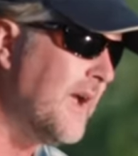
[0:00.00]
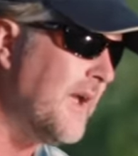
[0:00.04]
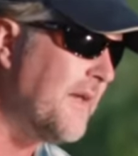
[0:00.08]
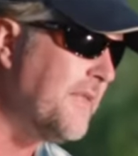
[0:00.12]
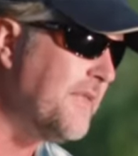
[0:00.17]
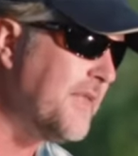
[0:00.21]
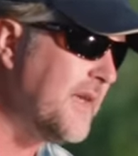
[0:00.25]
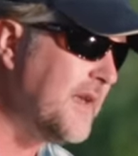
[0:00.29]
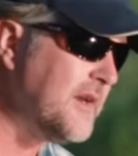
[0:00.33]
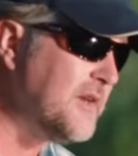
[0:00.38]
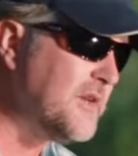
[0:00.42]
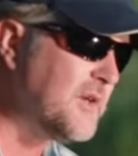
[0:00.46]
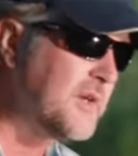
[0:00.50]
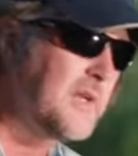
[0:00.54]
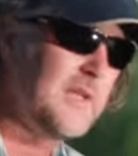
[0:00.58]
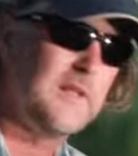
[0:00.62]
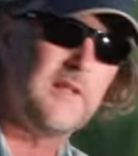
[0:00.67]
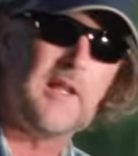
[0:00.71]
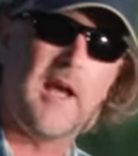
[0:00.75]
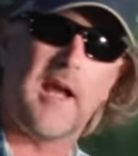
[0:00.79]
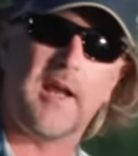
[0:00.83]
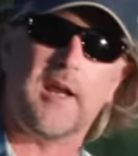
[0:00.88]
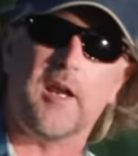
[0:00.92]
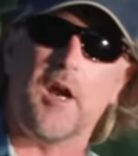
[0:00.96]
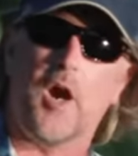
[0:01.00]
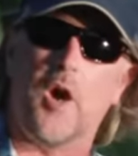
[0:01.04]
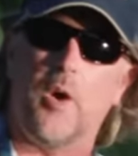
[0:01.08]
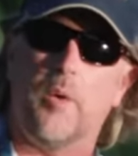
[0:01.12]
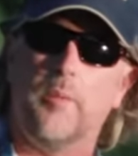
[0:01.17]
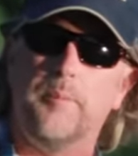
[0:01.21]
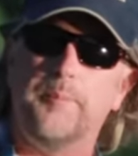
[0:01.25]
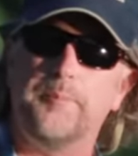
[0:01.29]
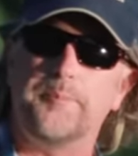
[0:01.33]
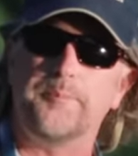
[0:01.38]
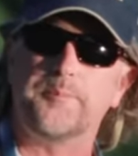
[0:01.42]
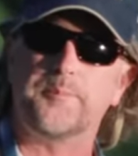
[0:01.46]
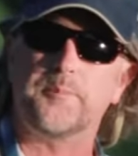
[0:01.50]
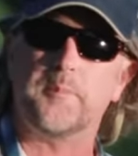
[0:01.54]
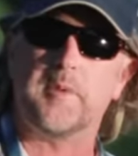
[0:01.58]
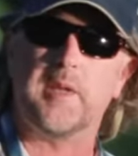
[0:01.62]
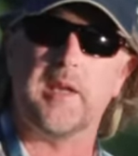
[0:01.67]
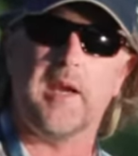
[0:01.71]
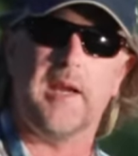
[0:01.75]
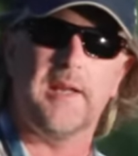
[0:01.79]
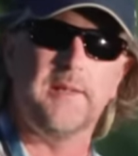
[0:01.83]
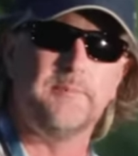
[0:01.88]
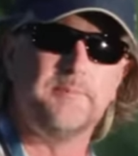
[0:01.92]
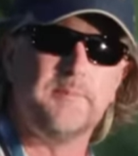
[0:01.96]
and then you can let go,
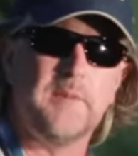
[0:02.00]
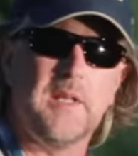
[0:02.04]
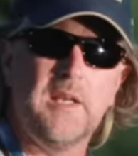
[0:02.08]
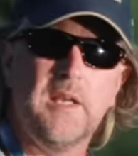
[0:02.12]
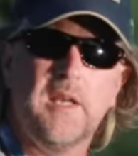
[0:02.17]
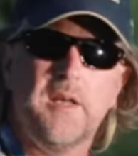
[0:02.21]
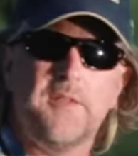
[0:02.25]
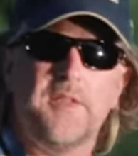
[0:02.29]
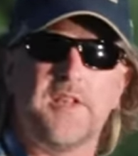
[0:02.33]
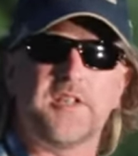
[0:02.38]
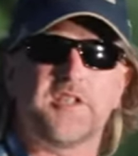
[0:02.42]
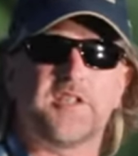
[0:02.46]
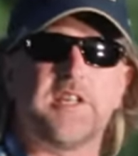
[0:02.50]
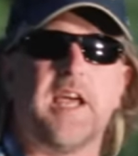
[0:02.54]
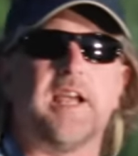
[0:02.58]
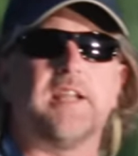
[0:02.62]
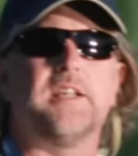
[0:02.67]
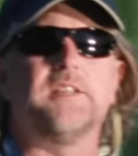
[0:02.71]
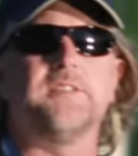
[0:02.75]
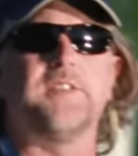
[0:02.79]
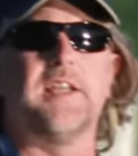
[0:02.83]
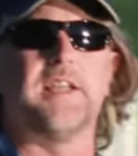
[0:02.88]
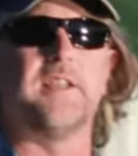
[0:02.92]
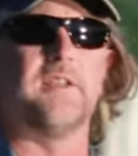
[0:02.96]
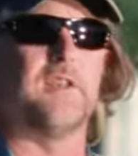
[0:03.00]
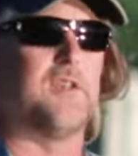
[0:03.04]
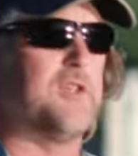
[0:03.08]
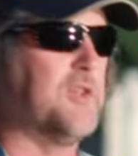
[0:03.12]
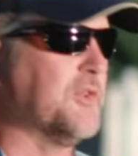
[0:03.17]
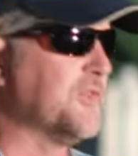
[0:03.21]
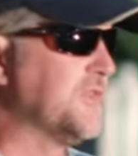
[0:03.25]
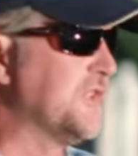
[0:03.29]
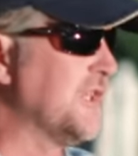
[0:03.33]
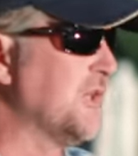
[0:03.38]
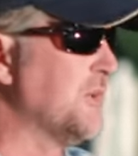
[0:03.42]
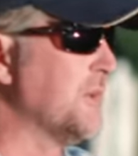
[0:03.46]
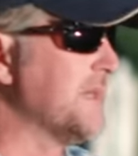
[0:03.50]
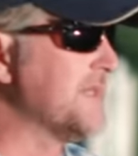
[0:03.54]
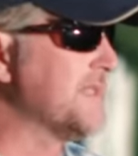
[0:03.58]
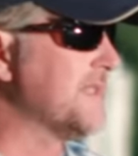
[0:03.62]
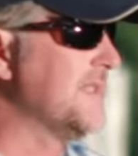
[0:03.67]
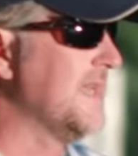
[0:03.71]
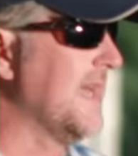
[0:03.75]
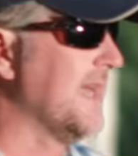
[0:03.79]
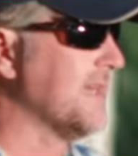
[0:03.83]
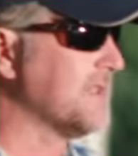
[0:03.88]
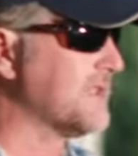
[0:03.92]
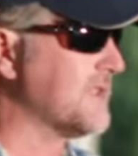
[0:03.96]
okay? The second thing that you'll do is
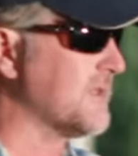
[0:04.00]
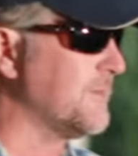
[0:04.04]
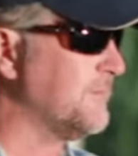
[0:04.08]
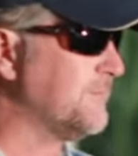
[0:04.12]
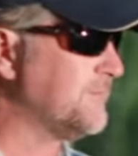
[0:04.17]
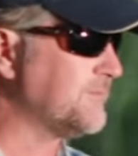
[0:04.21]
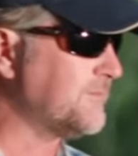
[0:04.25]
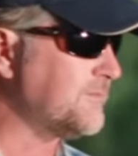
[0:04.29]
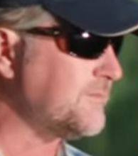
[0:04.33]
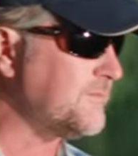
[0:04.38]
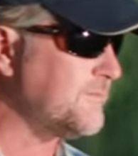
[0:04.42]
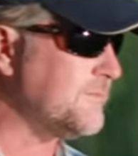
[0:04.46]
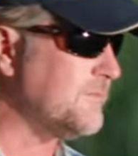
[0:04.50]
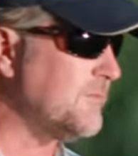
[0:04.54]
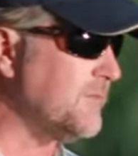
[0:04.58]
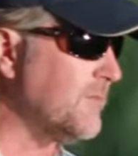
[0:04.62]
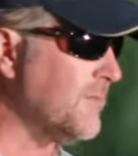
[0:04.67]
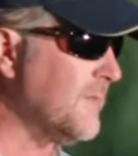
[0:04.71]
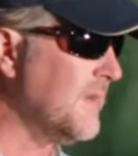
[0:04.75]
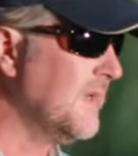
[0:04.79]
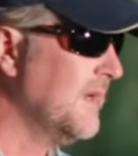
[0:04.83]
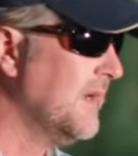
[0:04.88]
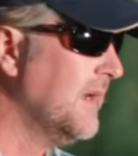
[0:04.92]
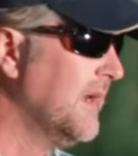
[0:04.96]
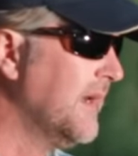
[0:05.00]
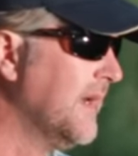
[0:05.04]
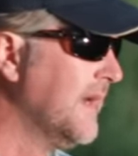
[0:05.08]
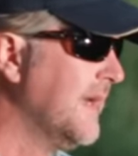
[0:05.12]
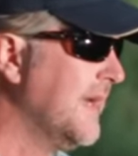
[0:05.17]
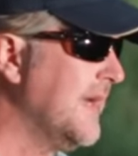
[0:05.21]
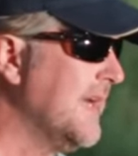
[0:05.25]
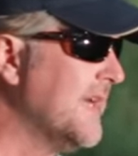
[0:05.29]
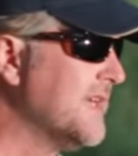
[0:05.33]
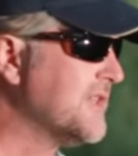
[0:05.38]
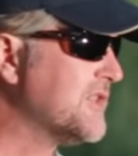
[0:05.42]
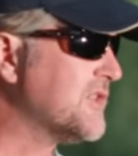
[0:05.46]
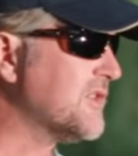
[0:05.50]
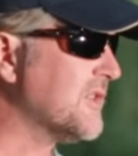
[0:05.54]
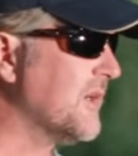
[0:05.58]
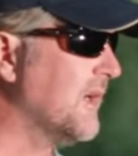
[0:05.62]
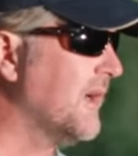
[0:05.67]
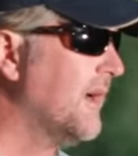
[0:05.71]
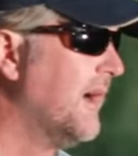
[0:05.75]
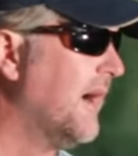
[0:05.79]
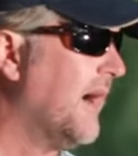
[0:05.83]
this, is